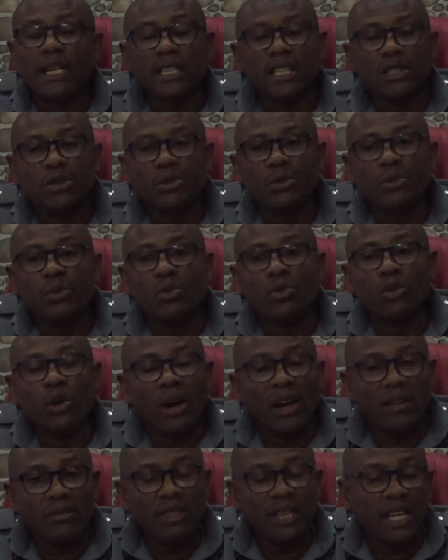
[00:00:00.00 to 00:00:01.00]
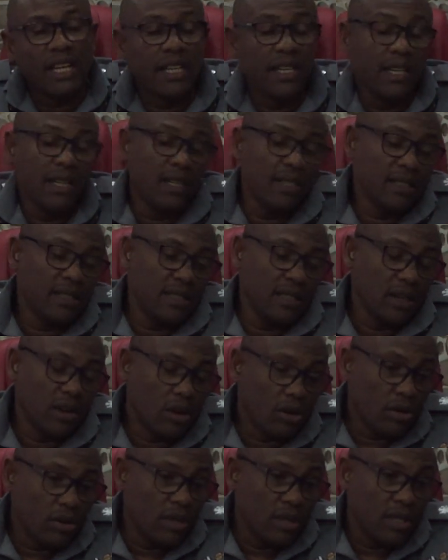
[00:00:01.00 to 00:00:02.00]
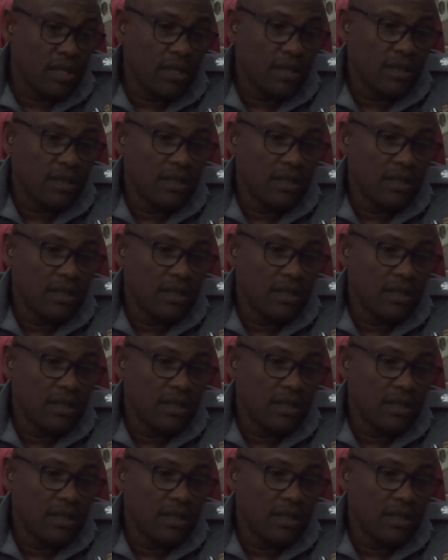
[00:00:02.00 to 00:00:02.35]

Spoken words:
that these people will have their days in court.